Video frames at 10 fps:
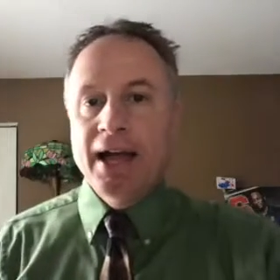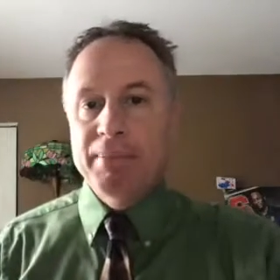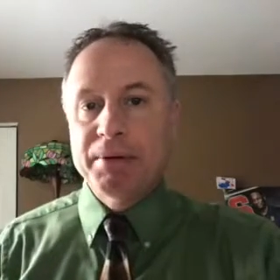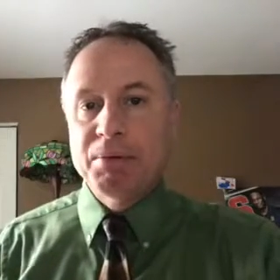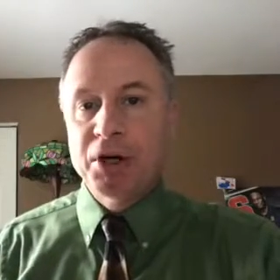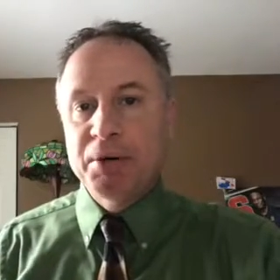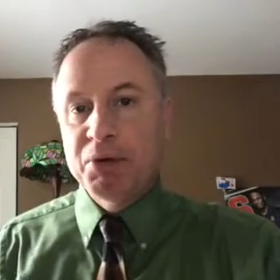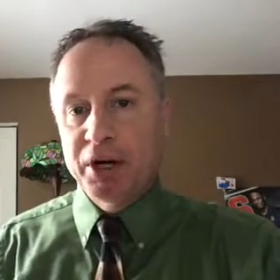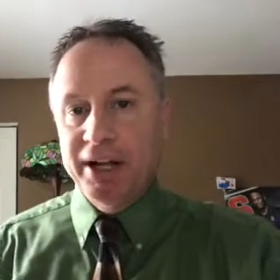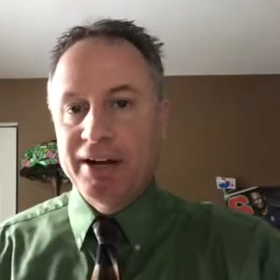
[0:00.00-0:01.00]
Happy Monday
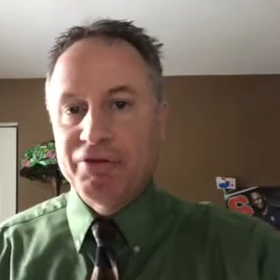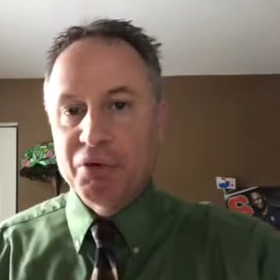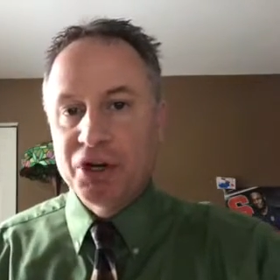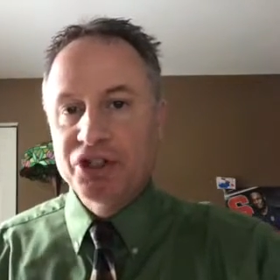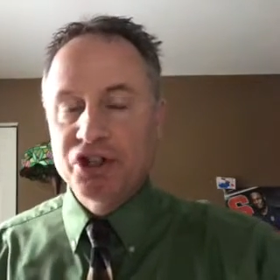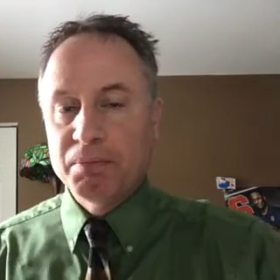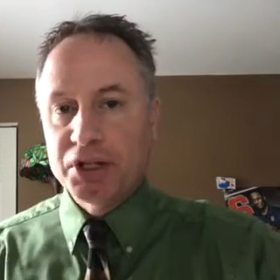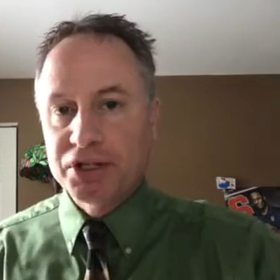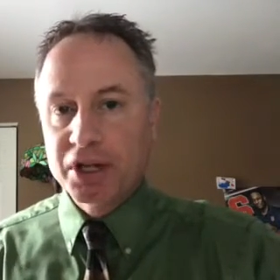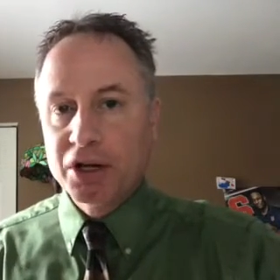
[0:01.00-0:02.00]
morning, everyone. Jim
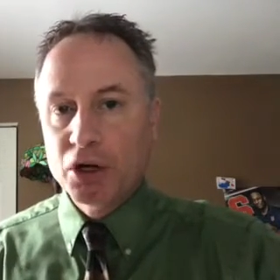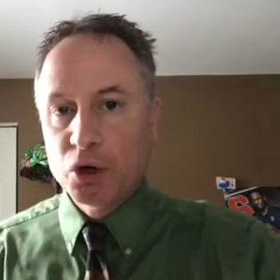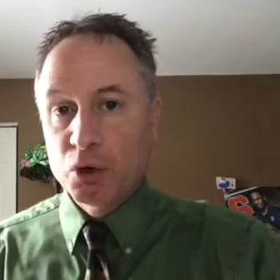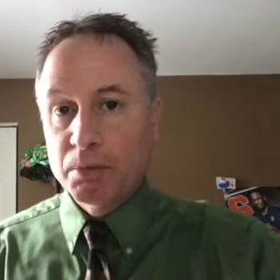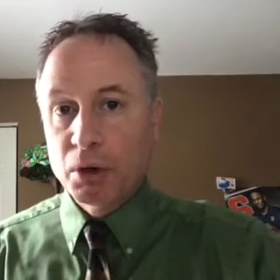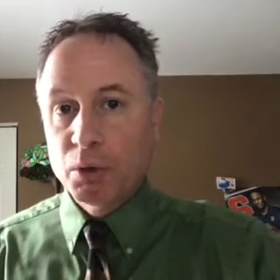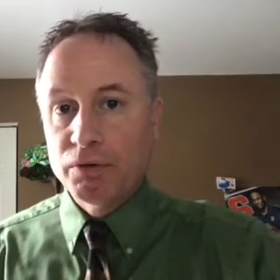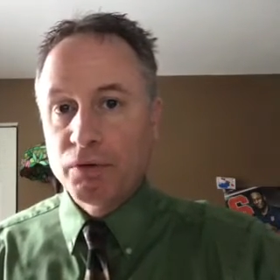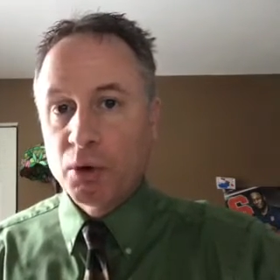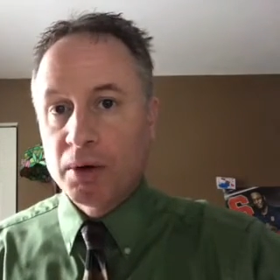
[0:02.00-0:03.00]
Nistico Pro
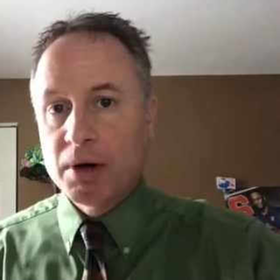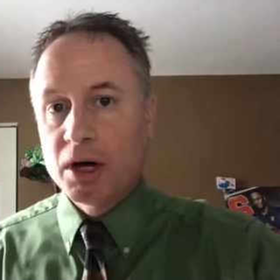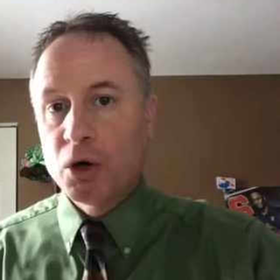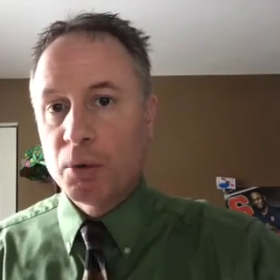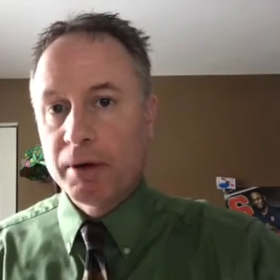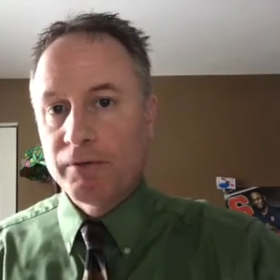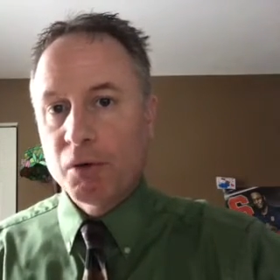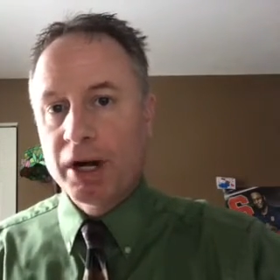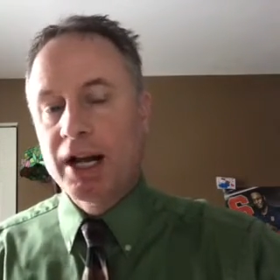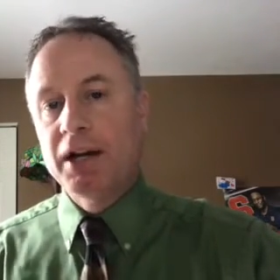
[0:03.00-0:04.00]
Forma. Hope
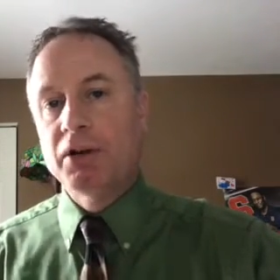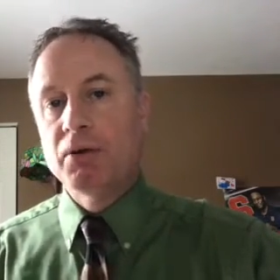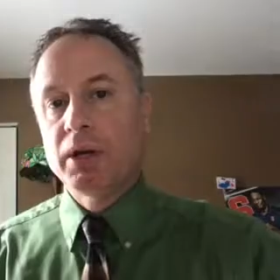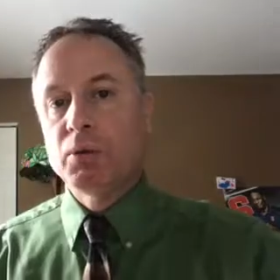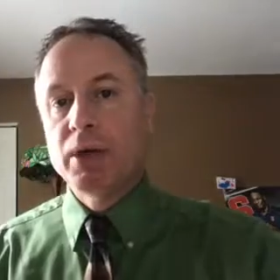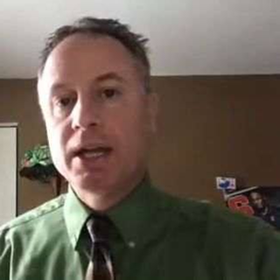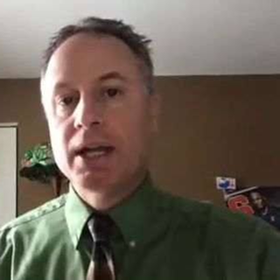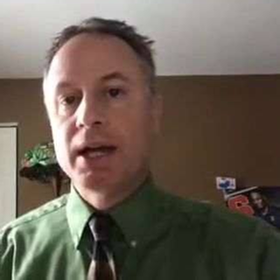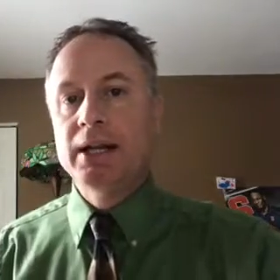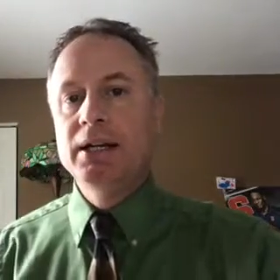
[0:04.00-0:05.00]
everyone had a great
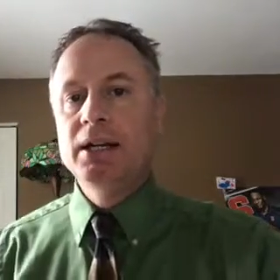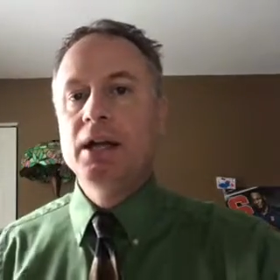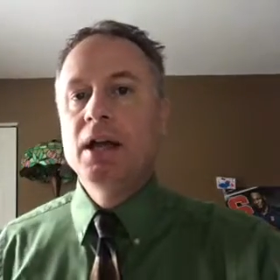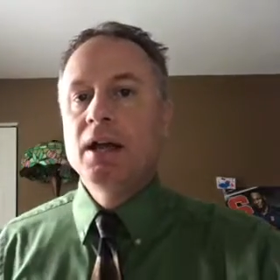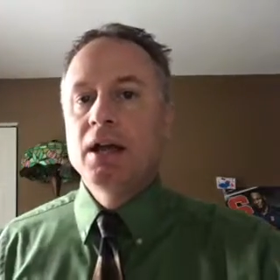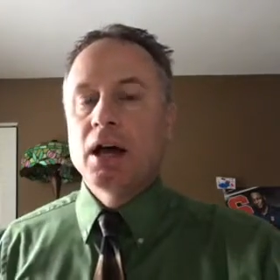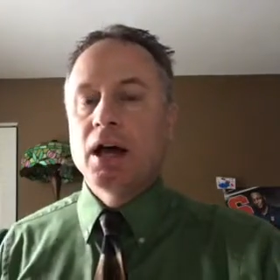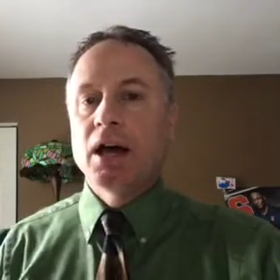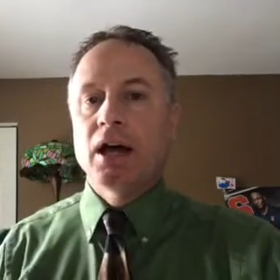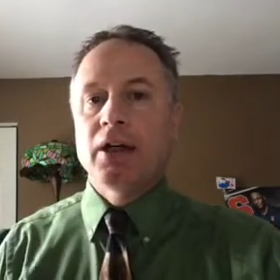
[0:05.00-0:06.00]
weekend.
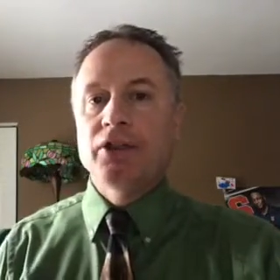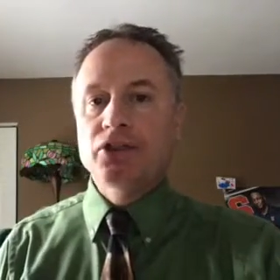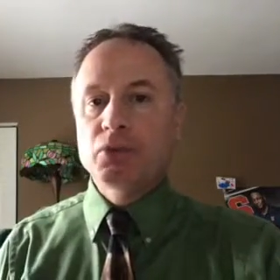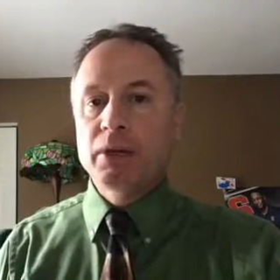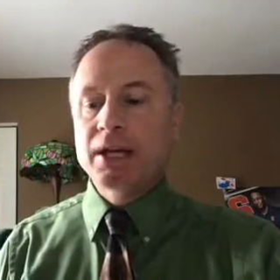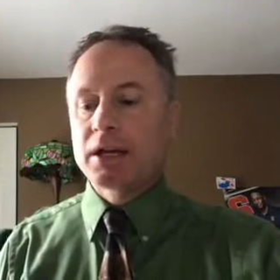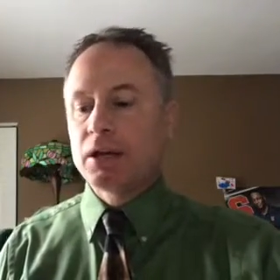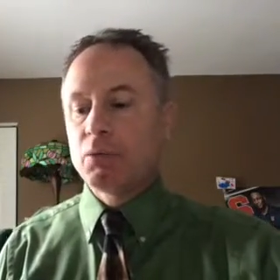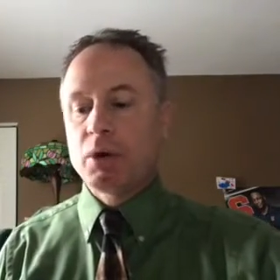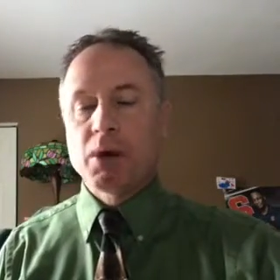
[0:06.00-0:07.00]
Uh, this week,
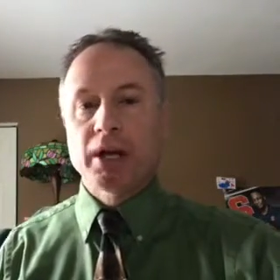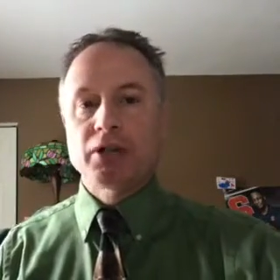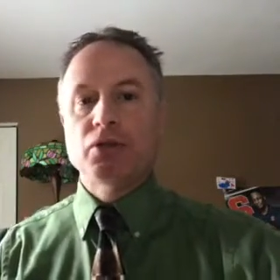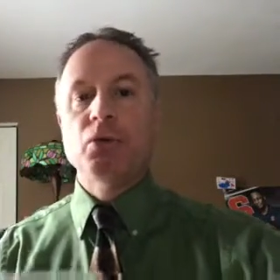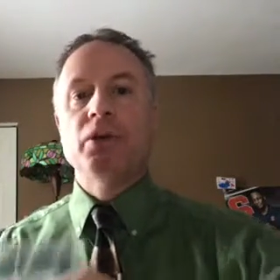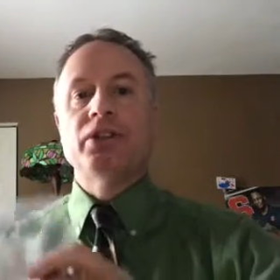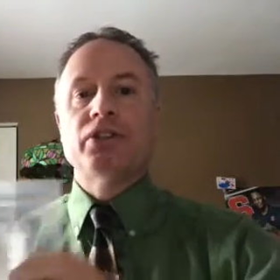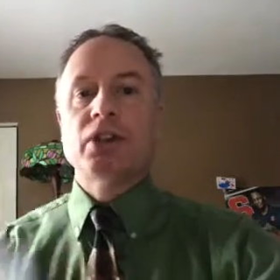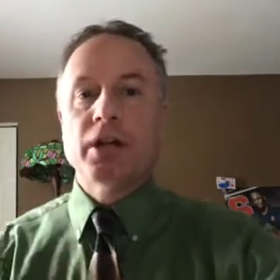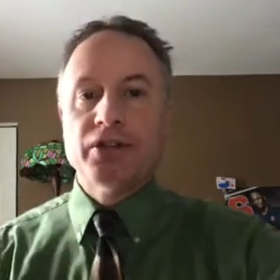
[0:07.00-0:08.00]
we wanted to
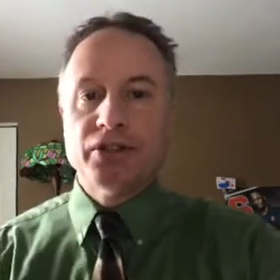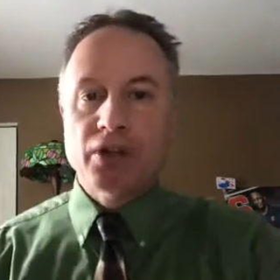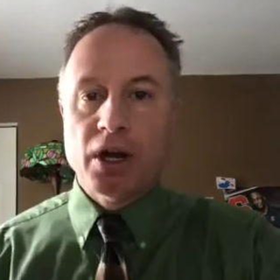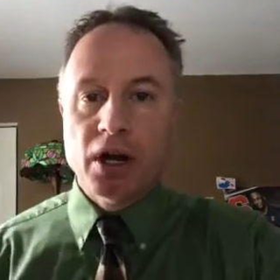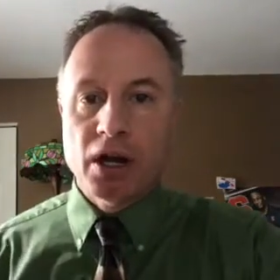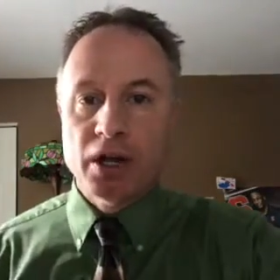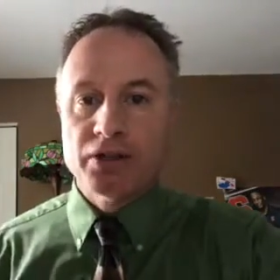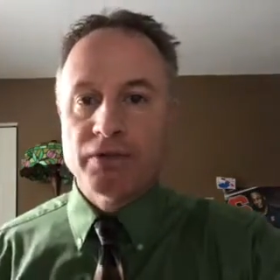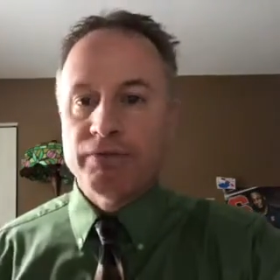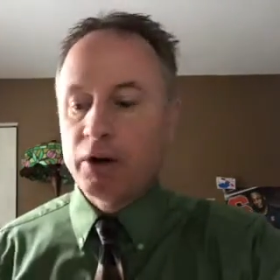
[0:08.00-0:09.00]
discuss uh,
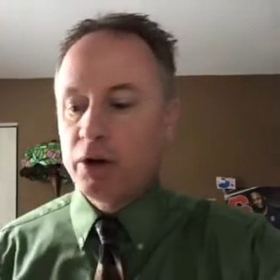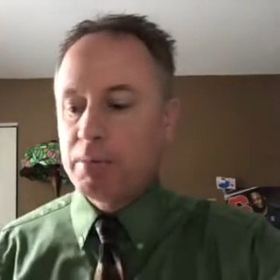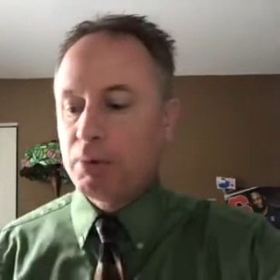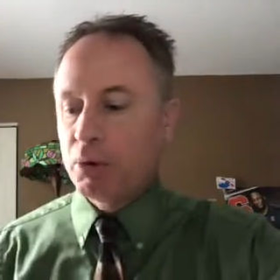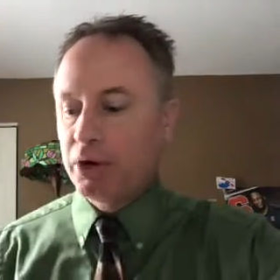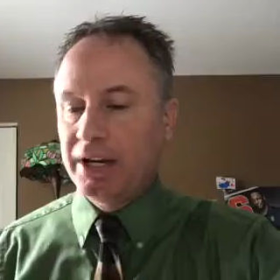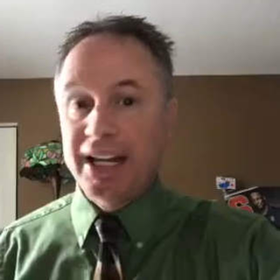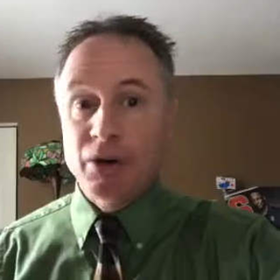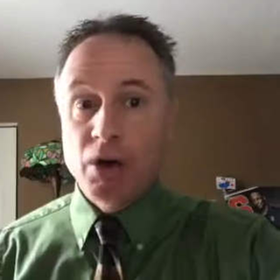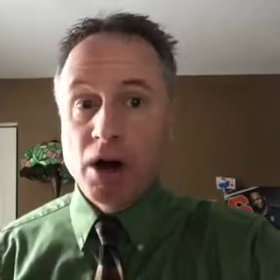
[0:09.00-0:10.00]
some very important
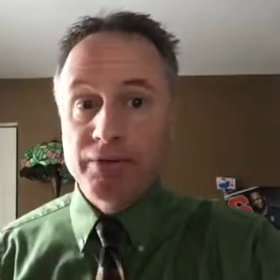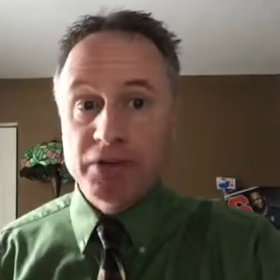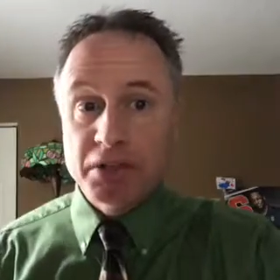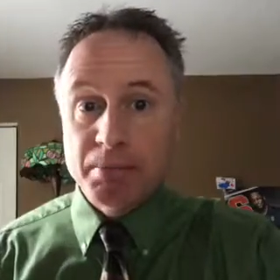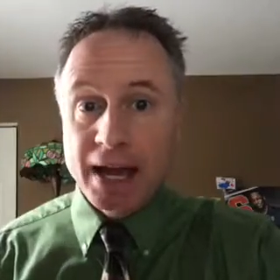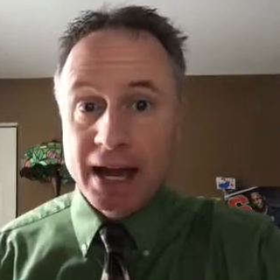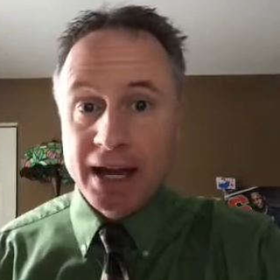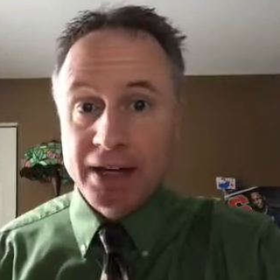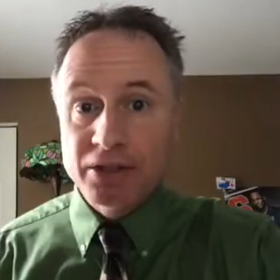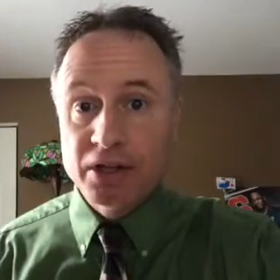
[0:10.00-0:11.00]
inner office
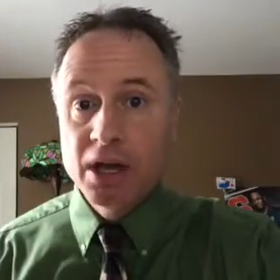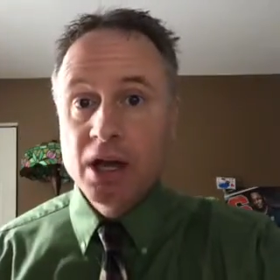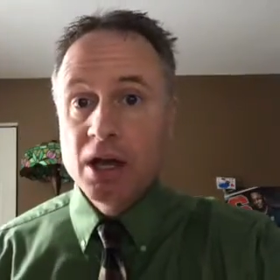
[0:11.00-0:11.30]
bags